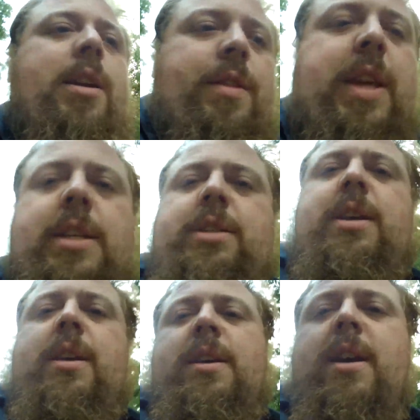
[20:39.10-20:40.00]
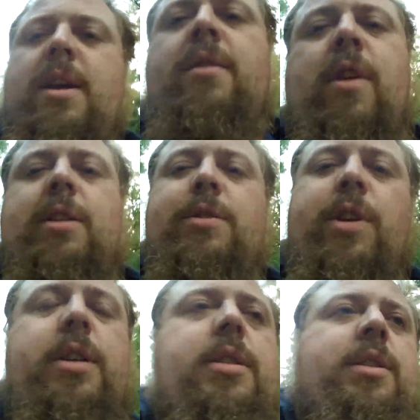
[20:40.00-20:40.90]
on these rods and
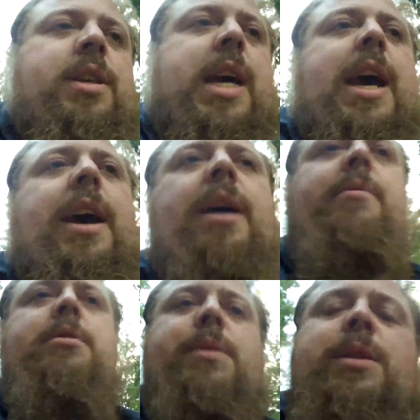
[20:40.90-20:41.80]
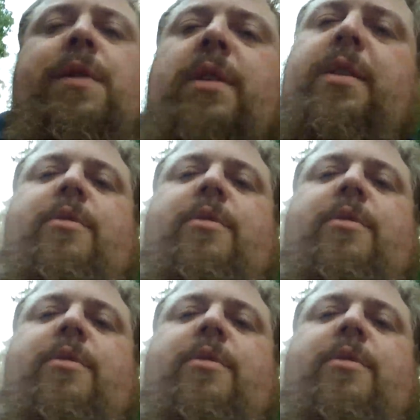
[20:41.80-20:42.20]
reels, and specifically the